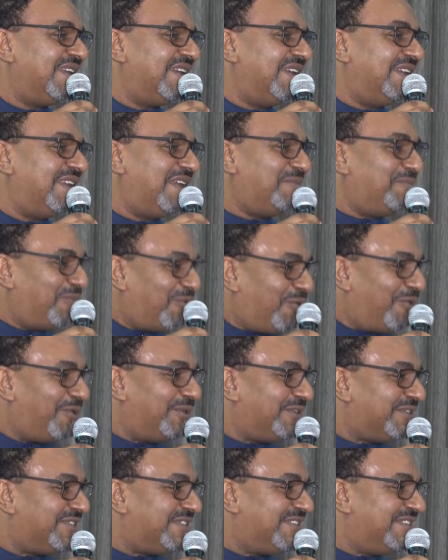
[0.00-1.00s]
And I
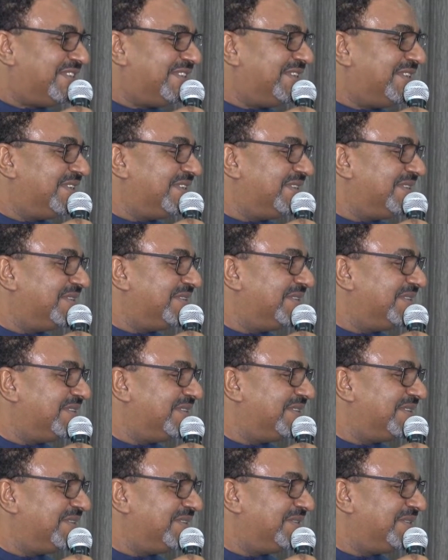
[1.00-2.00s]
paused.
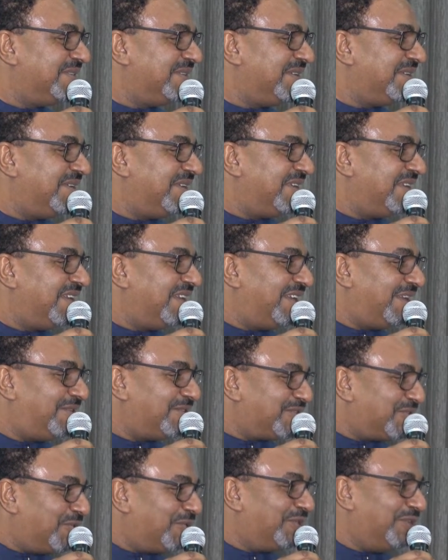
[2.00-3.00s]
And I
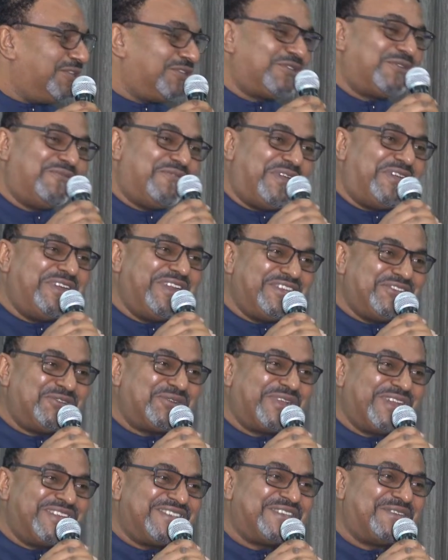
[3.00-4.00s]
was talking to a very
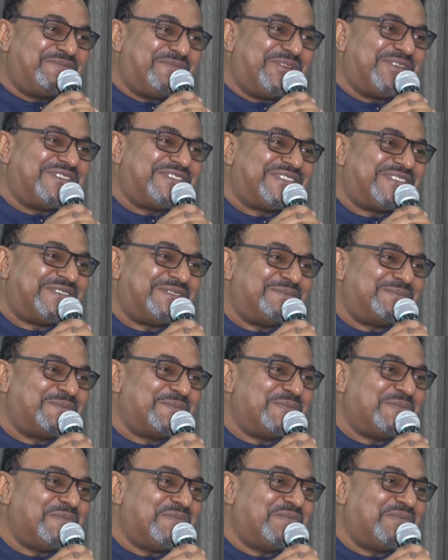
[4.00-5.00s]
educated person.
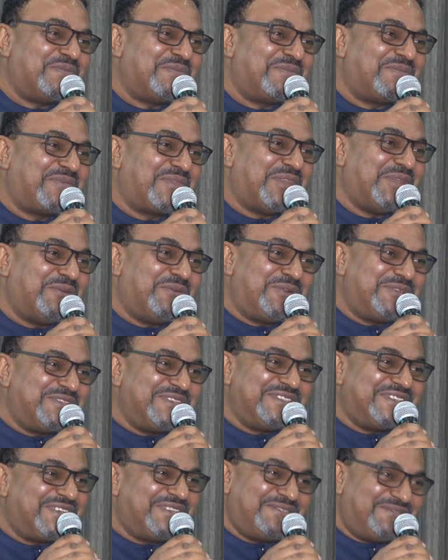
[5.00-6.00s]
He
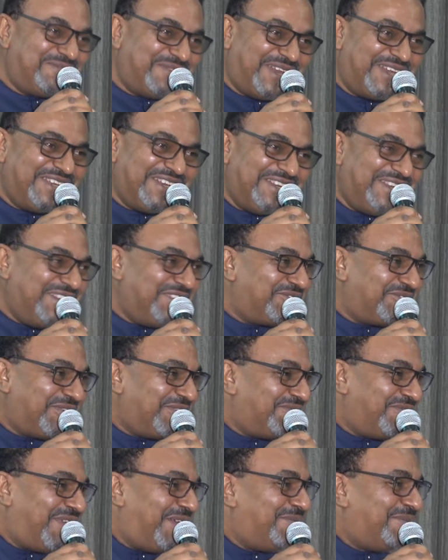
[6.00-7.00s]
wasn't an
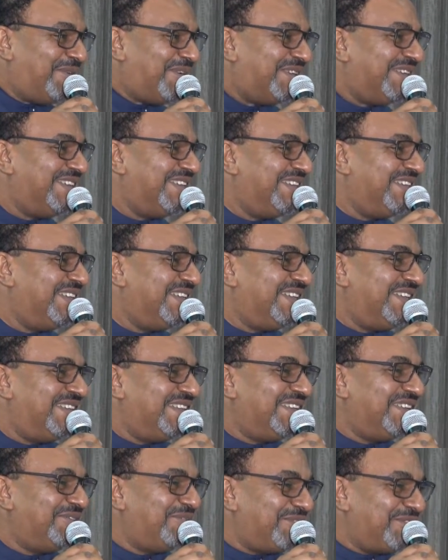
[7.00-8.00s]
illiterate farmer.
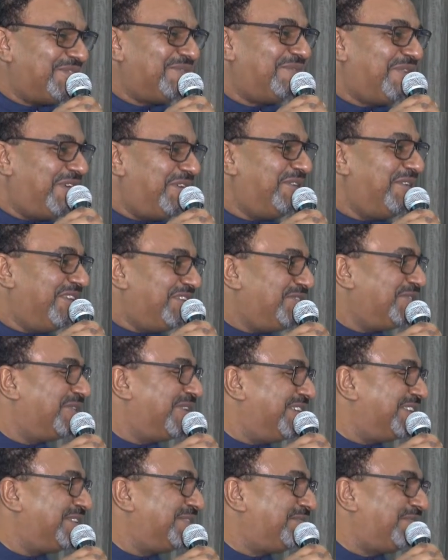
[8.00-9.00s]
He was a very
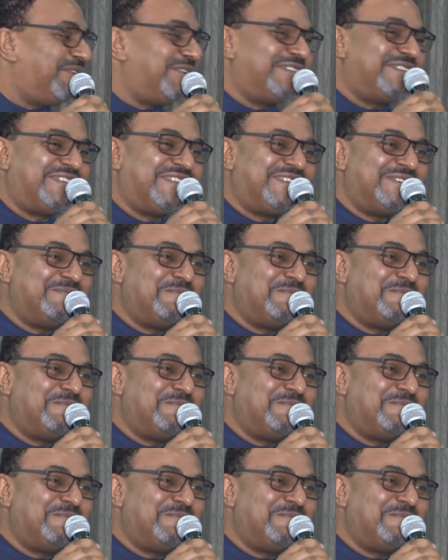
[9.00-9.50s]
educated person.